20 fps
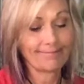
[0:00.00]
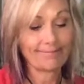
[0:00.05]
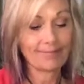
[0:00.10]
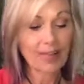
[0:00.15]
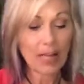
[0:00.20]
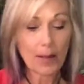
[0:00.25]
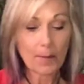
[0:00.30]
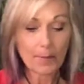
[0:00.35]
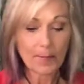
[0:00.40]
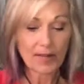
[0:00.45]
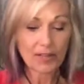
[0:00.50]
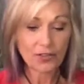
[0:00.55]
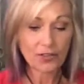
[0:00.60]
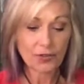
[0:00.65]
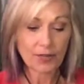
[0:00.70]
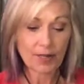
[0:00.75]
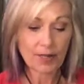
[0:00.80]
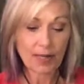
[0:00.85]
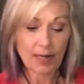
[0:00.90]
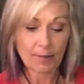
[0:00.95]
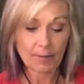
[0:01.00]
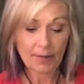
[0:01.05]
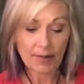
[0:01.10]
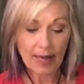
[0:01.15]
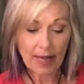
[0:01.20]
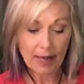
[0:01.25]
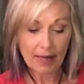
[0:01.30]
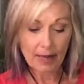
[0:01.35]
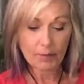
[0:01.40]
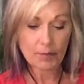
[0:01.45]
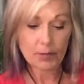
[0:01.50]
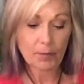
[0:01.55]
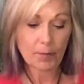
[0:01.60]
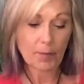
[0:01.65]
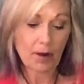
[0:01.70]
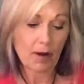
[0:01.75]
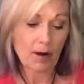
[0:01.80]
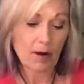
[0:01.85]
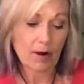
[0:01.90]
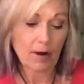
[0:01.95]
Not measuring up. Not up to
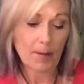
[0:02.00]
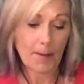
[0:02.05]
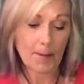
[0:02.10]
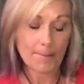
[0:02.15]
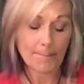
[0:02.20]
par.